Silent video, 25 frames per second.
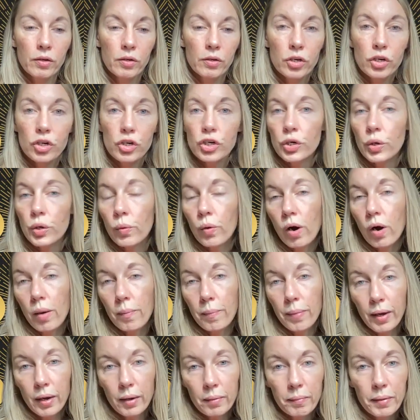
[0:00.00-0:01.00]
to show
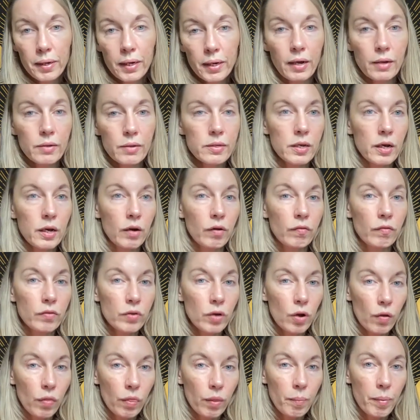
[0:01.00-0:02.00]
up and meet ourselves
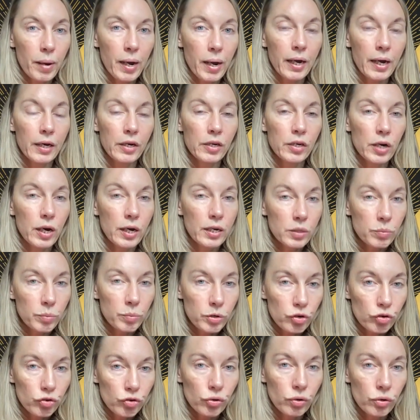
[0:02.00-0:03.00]
on the page as we
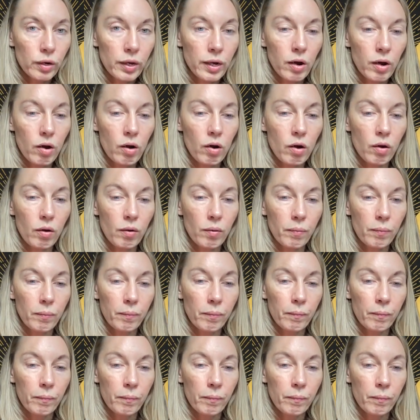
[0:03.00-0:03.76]
truly are,